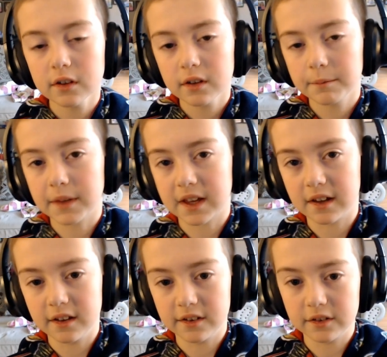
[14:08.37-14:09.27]

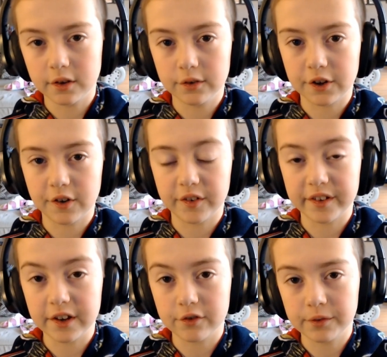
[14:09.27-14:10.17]
because those are
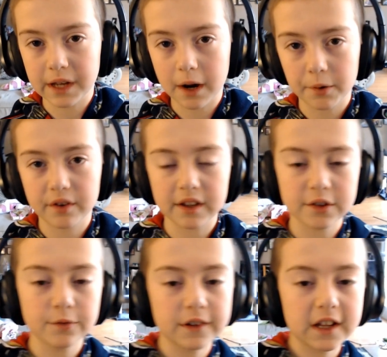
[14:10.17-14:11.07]
essential towers that
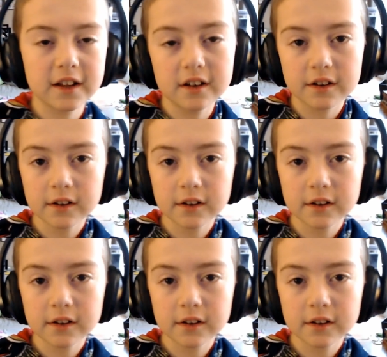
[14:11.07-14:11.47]
you need.